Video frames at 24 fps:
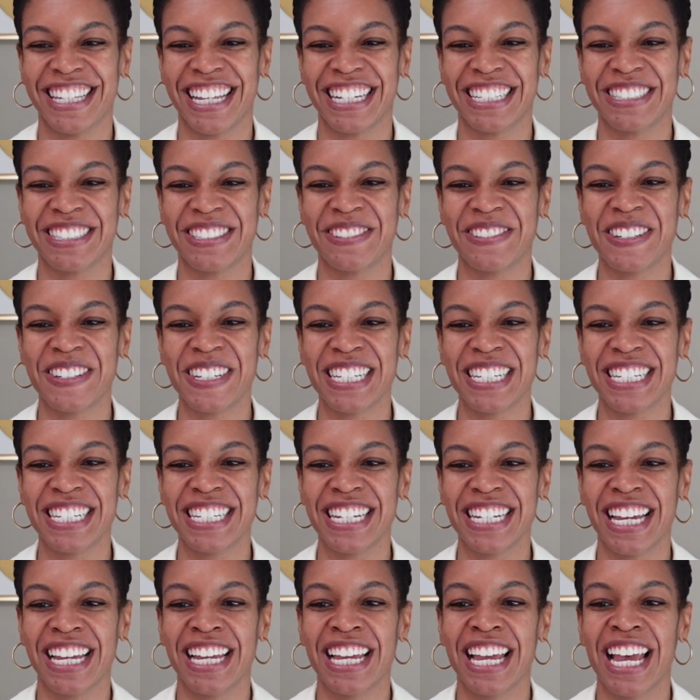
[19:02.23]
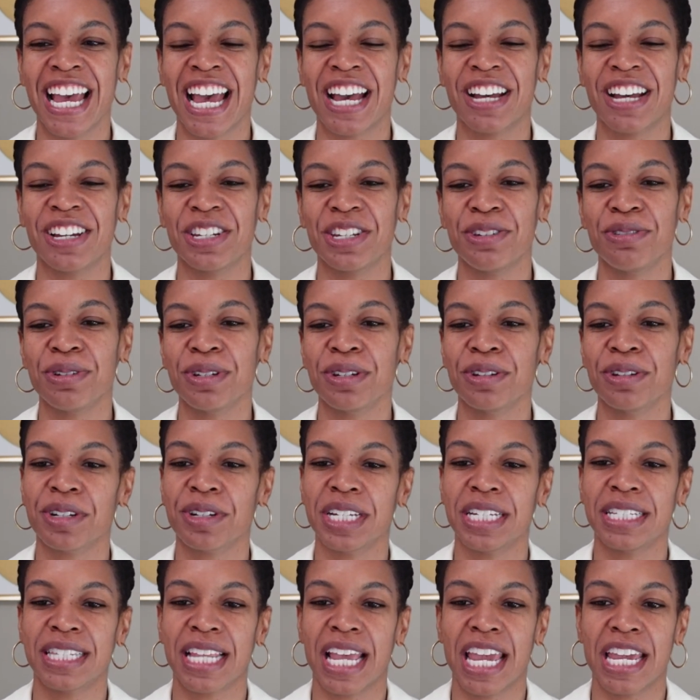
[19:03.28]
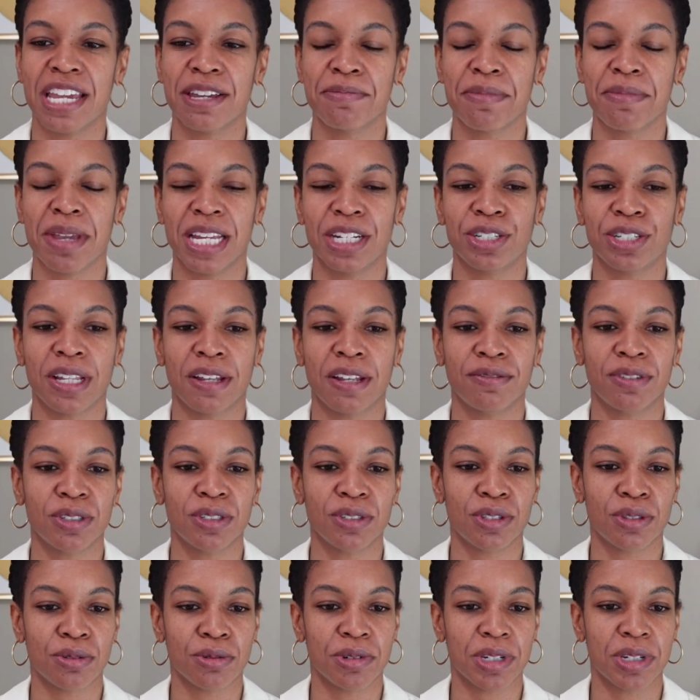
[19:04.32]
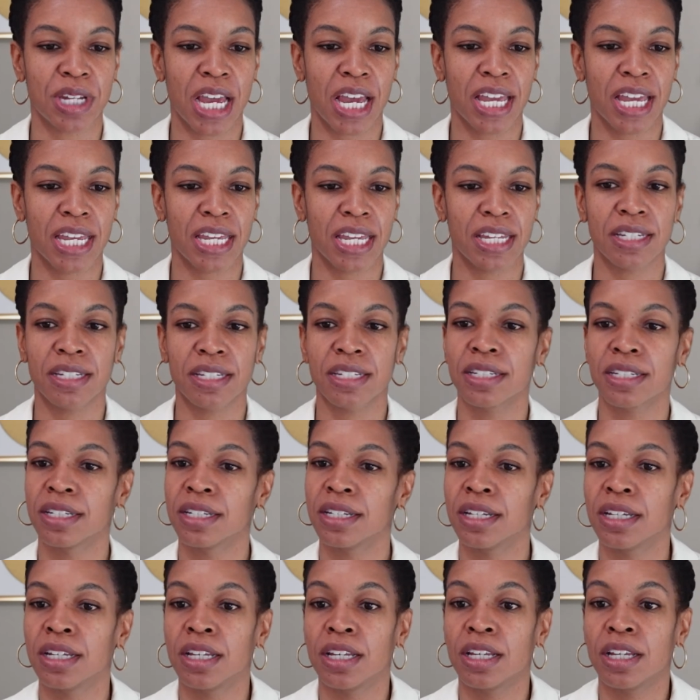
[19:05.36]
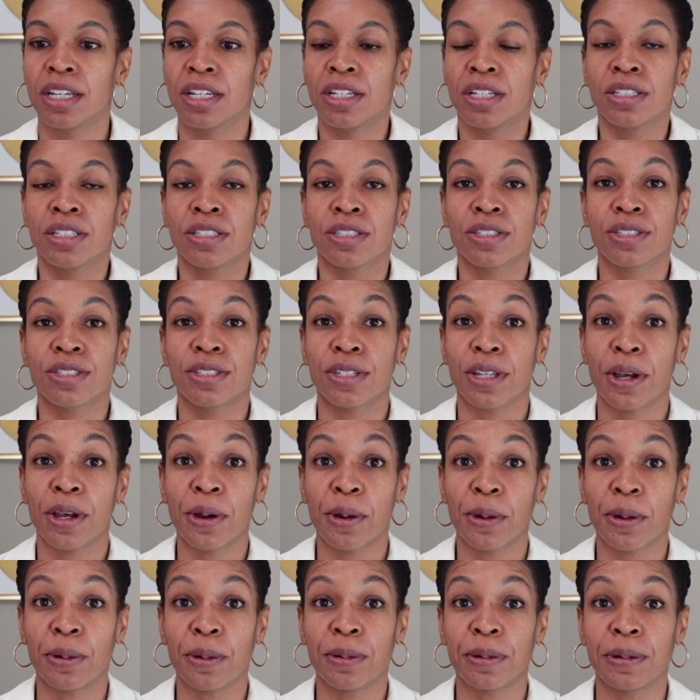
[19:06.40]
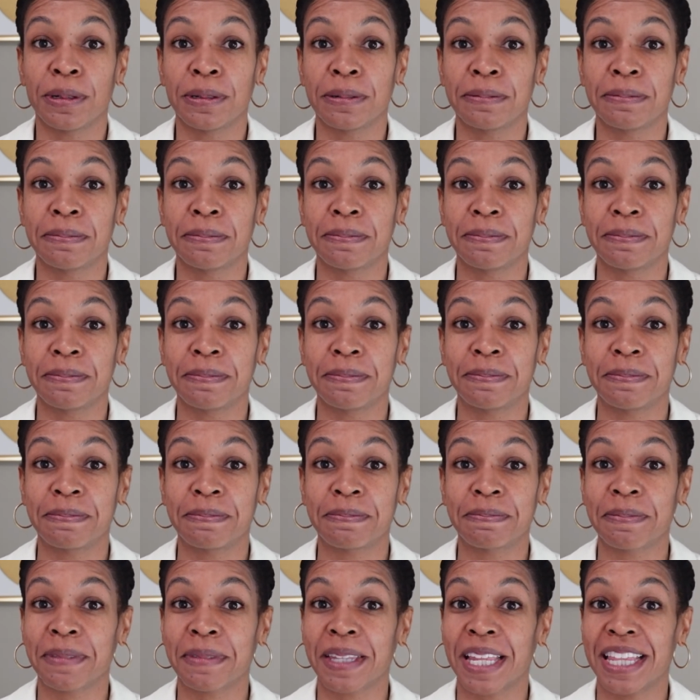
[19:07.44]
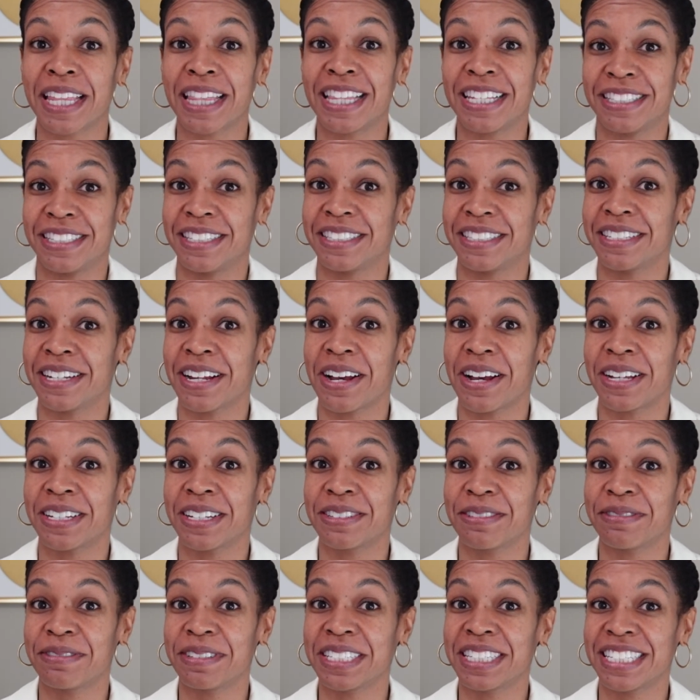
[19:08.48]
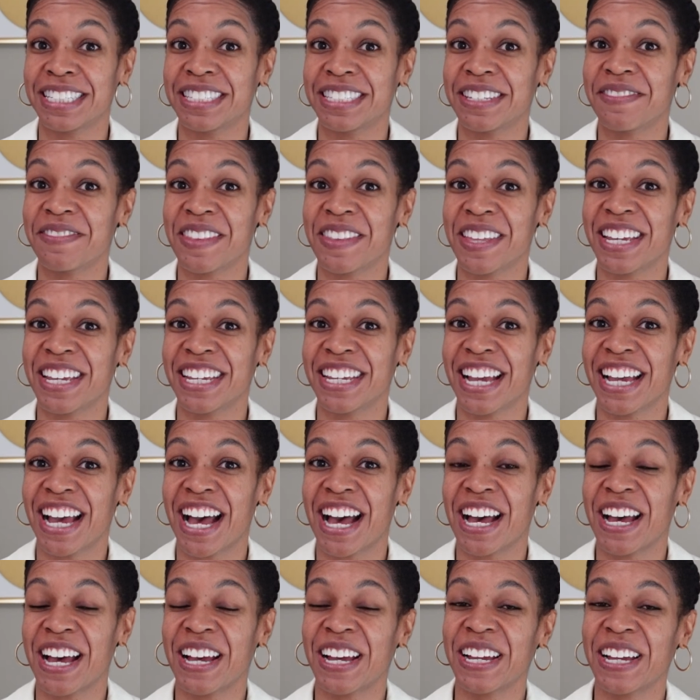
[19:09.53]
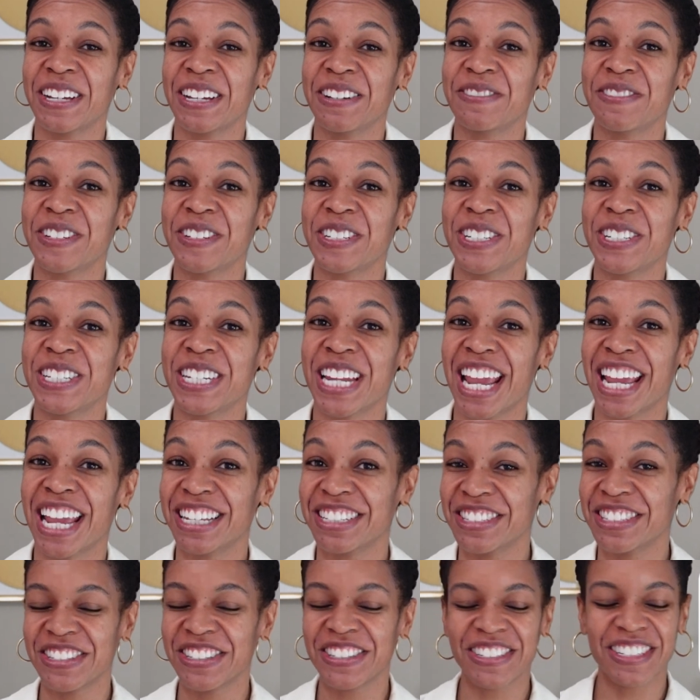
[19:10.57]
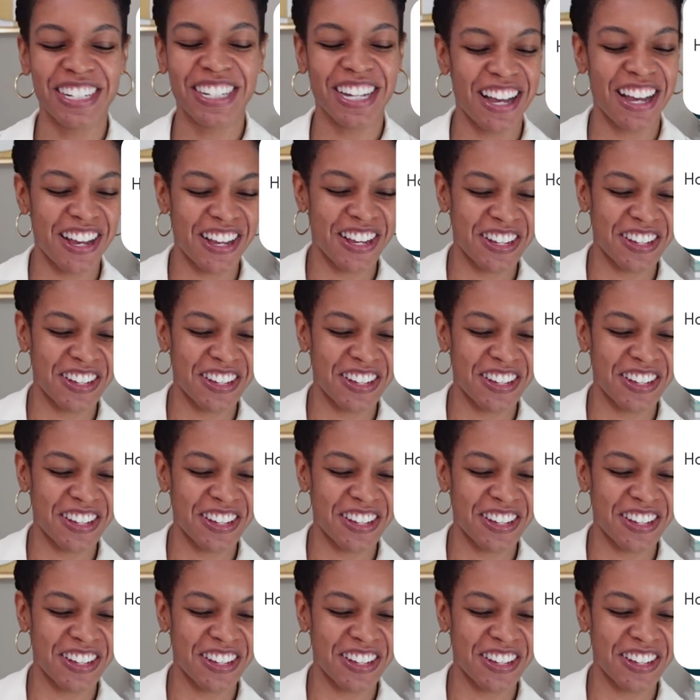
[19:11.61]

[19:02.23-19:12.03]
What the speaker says: Next one, how do you increase AMH levels through diet? So this is not really something I would answer